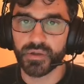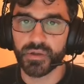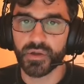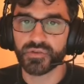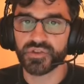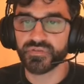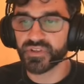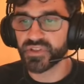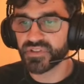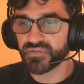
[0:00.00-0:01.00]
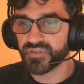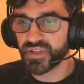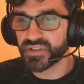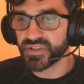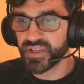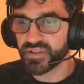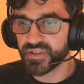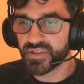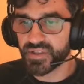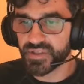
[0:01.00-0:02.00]
also if it doesn't find the data
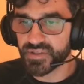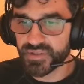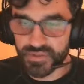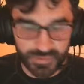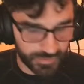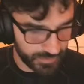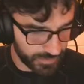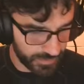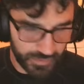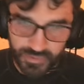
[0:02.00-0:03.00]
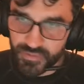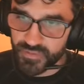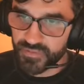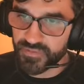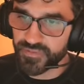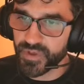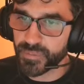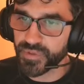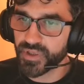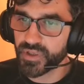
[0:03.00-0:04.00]
it needs from
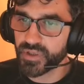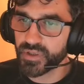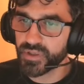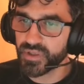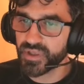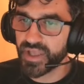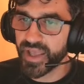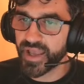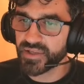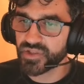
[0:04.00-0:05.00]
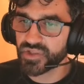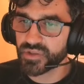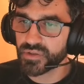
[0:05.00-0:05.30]
the cache,